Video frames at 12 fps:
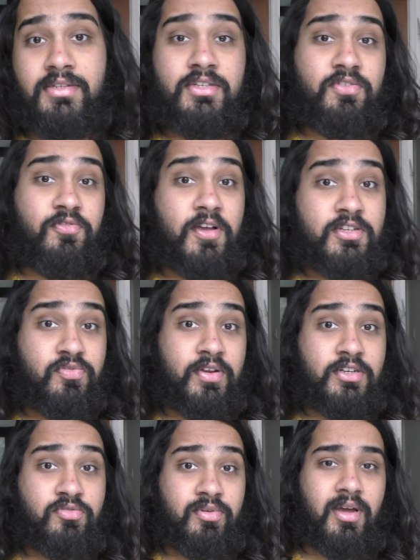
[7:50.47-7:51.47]
It's his first
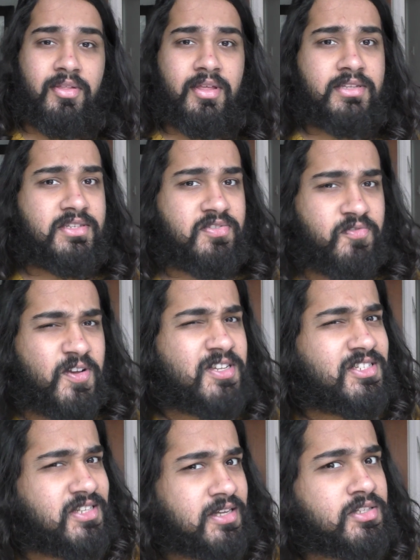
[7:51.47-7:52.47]
victory. I think it's his
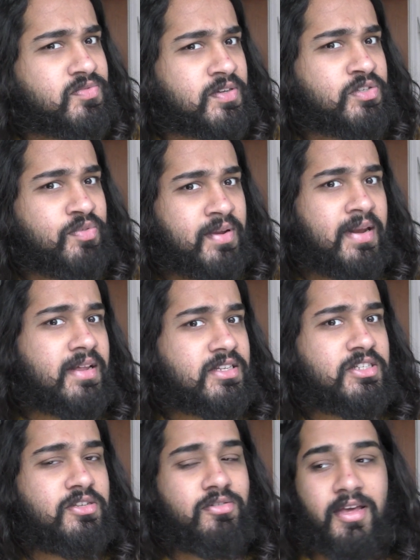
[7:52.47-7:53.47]
first singles victory in
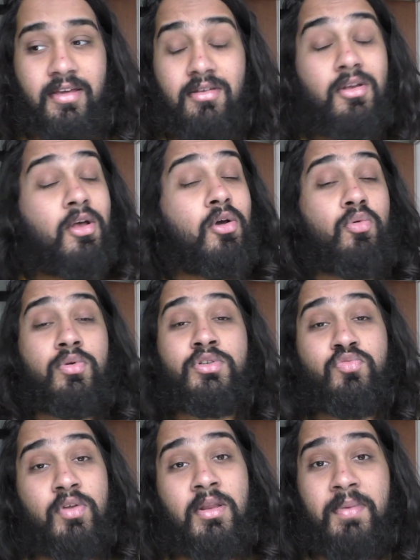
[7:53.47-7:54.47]
NXT UK, which is
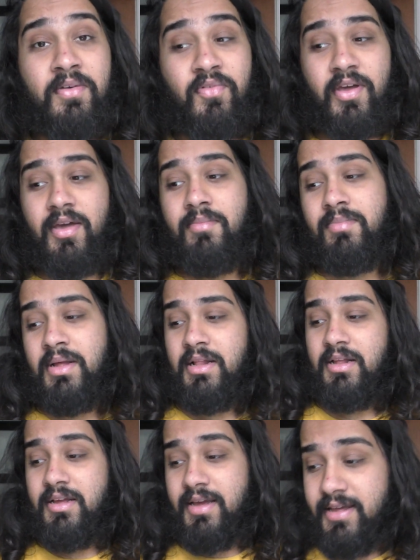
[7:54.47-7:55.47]
really big for him.
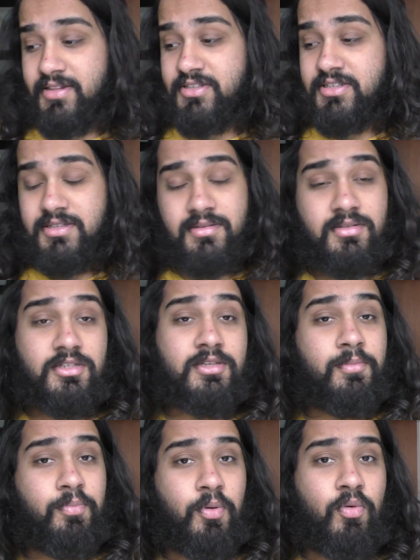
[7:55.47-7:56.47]
It's
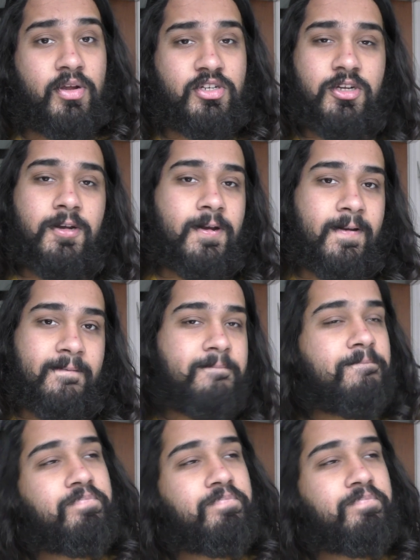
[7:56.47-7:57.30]
some progression.